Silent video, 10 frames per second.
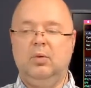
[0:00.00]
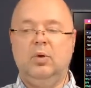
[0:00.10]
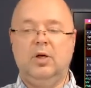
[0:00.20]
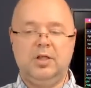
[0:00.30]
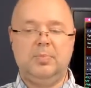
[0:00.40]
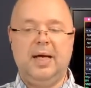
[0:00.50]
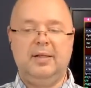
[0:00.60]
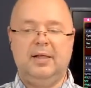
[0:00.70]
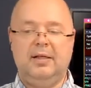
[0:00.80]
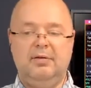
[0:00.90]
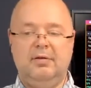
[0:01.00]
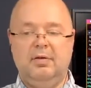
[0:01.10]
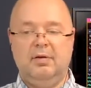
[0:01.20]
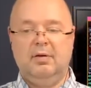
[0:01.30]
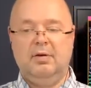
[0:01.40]
We're expecting
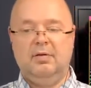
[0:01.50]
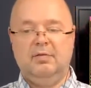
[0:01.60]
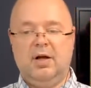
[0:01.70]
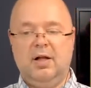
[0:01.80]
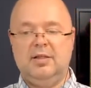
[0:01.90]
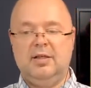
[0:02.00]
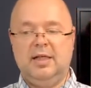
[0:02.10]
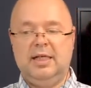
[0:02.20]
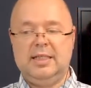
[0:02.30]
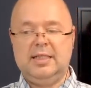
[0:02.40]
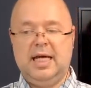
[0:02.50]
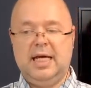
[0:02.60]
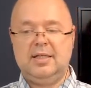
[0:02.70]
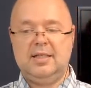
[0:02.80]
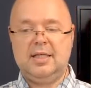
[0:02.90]
volatility to
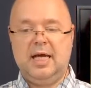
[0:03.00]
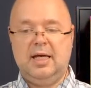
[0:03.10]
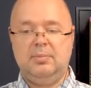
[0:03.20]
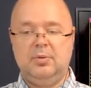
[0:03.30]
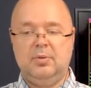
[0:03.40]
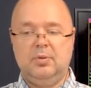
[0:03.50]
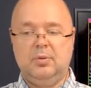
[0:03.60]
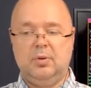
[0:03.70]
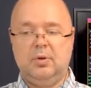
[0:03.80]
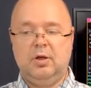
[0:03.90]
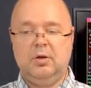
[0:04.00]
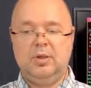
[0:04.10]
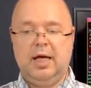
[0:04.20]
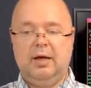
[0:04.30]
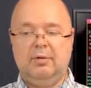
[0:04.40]
stay the same or go
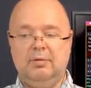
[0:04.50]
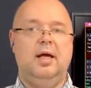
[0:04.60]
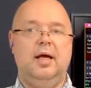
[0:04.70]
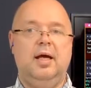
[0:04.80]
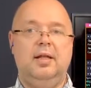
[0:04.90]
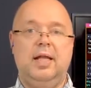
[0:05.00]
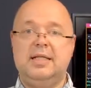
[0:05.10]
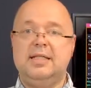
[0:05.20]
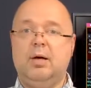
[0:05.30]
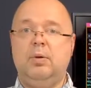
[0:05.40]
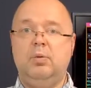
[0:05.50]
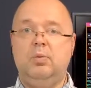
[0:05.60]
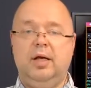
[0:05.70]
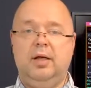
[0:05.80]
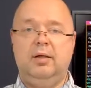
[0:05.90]
down, and that's how we
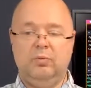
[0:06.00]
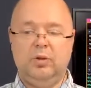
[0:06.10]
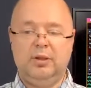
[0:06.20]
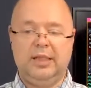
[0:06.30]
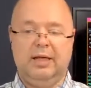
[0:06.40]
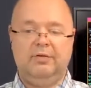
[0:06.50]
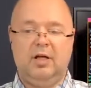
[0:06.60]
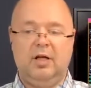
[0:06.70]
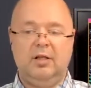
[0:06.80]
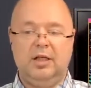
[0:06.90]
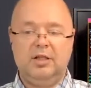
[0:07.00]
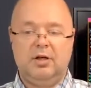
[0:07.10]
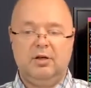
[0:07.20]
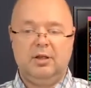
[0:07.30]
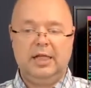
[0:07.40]
win. We're saying volatility is
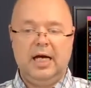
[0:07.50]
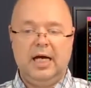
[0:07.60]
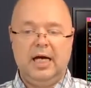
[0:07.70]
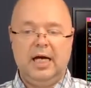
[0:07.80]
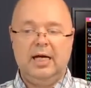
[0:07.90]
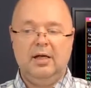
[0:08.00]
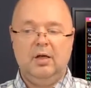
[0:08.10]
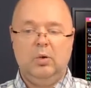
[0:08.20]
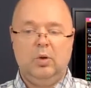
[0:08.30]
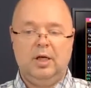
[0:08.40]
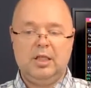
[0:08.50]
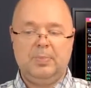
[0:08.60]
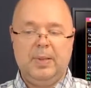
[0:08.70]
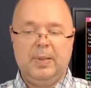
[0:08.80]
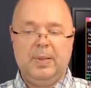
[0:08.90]
currently high. We're
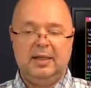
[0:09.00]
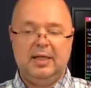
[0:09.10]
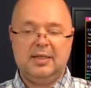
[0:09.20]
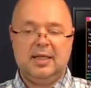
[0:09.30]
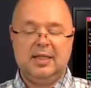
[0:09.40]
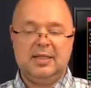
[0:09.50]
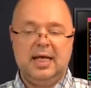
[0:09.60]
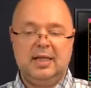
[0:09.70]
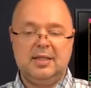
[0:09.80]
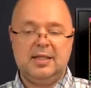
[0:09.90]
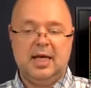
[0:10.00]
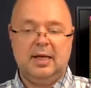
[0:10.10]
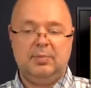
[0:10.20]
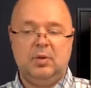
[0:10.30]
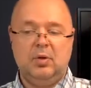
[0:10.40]
expecting that it's going to stay the
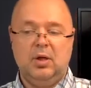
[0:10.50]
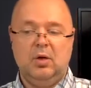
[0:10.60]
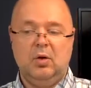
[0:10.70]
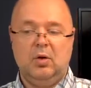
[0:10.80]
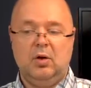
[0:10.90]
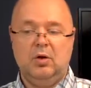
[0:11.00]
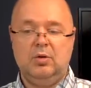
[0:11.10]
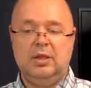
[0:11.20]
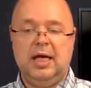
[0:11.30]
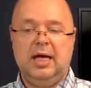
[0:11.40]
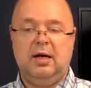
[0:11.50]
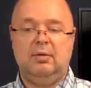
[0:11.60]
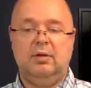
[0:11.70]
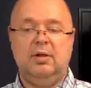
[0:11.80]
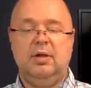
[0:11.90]
same or go
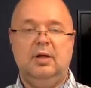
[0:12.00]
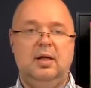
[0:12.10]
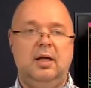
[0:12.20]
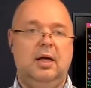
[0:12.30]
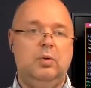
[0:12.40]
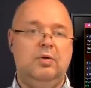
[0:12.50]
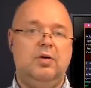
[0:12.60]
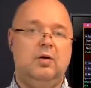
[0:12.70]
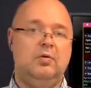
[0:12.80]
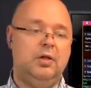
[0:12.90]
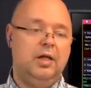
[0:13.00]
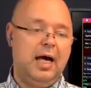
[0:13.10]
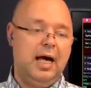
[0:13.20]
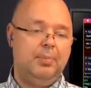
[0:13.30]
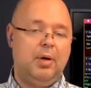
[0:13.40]
down, and we've got a really
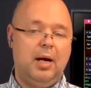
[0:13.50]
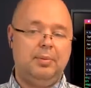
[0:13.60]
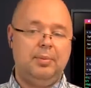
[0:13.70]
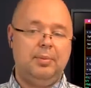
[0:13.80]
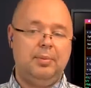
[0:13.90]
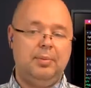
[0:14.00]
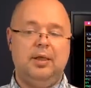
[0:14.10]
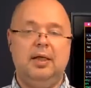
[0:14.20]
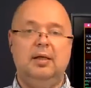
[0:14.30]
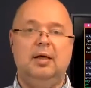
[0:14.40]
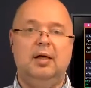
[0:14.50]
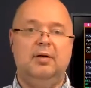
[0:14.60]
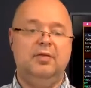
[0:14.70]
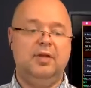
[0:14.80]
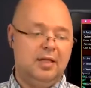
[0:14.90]
high probability
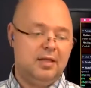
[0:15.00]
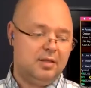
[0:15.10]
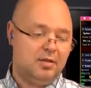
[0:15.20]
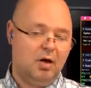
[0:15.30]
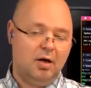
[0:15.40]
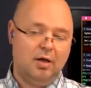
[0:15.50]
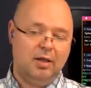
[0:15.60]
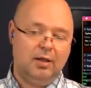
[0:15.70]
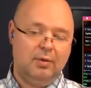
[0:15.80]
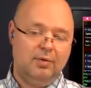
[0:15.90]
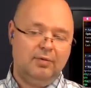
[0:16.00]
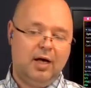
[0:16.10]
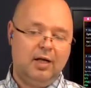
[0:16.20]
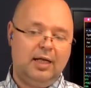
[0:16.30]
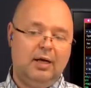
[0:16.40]
of this target that we've
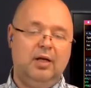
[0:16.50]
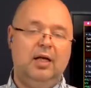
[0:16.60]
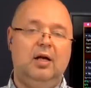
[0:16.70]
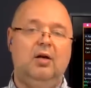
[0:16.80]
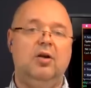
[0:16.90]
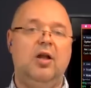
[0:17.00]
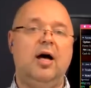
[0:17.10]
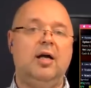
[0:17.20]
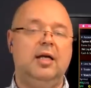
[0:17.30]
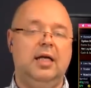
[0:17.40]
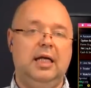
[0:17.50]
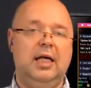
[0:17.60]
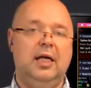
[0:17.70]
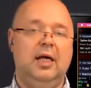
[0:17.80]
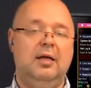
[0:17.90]
got down here not getting
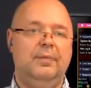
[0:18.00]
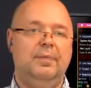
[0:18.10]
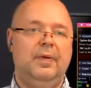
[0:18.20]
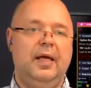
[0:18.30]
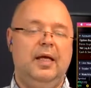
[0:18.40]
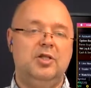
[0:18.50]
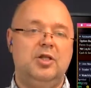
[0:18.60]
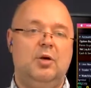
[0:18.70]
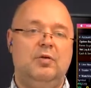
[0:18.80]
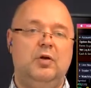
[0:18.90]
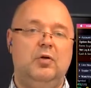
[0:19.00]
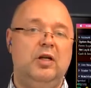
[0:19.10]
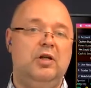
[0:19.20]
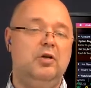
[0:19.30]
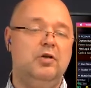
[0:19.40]
hit. And so if you
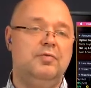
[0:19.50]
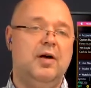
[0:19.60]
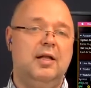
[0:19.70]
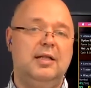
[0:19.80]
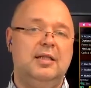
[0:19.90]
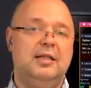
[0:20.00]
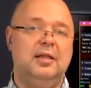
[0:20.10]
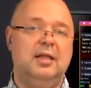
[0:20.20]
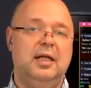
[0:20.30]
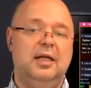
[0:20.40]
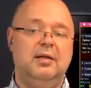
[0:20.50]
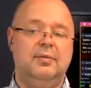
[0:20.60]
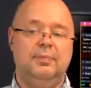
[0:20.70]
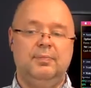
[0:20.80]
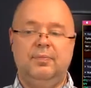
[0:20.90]
reduce volatility
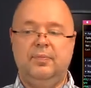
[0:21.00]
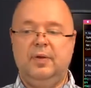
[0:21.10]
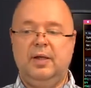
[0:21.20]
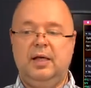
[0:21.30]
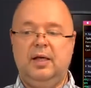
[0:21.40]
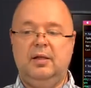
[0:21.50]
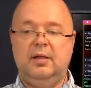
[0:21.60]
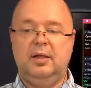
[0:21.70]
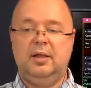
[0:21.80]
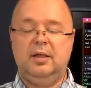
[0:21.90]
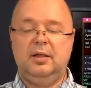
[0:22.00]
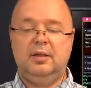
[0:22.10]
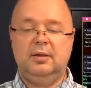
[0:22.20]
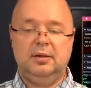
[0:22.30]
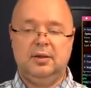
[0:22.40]
in
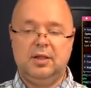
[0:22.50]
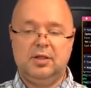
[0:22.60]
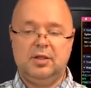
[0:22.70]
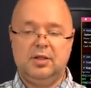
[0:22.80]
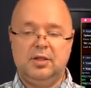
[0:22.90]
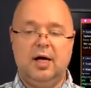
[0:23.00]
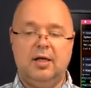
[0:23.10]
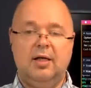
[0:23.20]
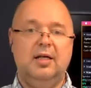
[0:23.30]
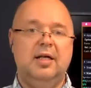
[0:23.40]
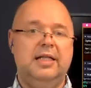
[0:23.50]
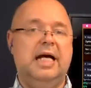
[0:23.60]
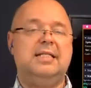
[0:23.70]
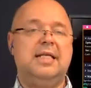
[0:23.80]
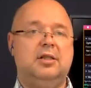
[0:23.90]
the stock,
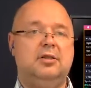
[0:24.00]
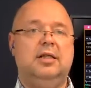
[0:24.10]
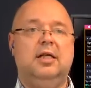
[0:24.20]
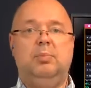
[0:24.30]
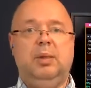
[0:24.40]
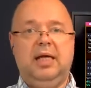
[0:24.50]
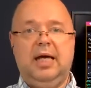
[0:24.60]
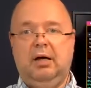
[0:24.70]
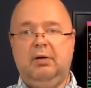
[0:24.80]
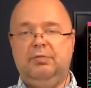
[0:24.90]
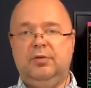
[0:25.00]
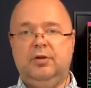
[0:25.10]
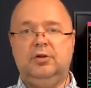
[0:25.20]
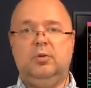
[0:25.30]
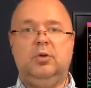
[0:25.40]
that's actually going to be
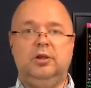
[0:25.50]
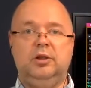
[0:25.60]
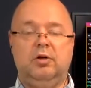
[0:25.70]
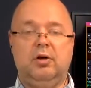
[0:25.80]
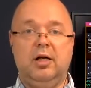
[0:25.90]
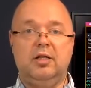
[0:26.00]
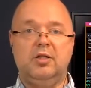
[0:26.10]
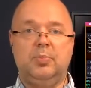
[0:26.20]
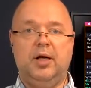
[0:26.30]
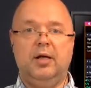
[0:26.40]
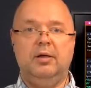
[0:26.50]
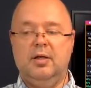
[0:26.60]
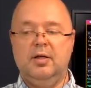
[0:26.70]
helpful towards your credit spread.